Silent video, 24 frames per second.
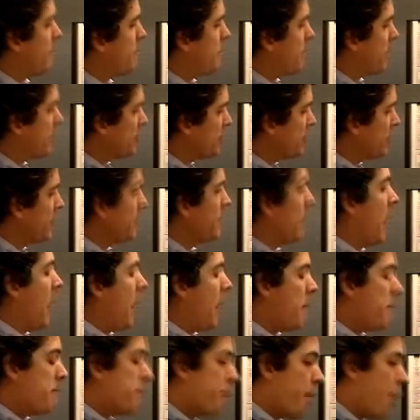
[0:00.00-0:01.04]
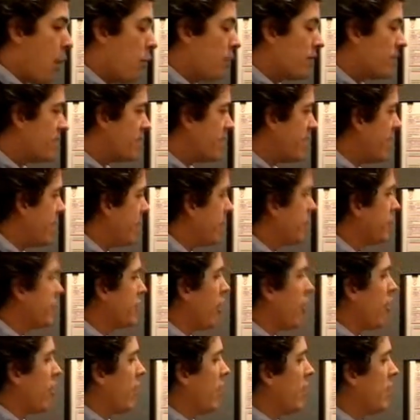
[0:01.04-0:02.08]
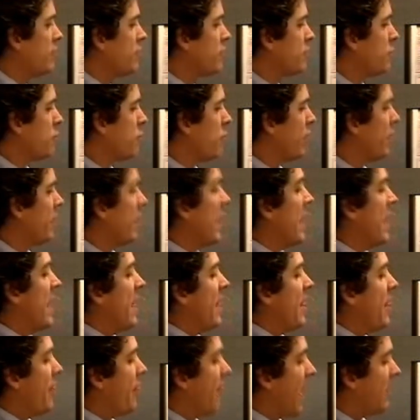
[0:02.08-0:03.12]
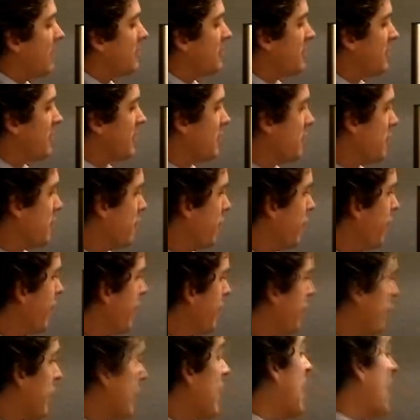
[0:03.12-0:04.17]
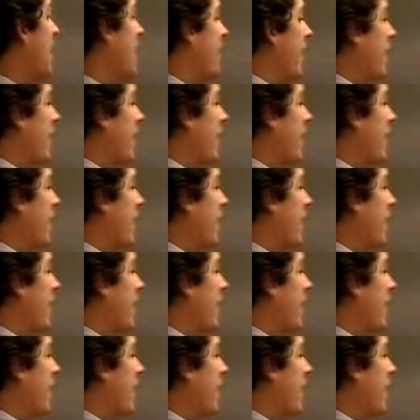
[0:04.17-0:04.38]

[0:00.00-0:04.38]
budgeted boat sales are 101,650.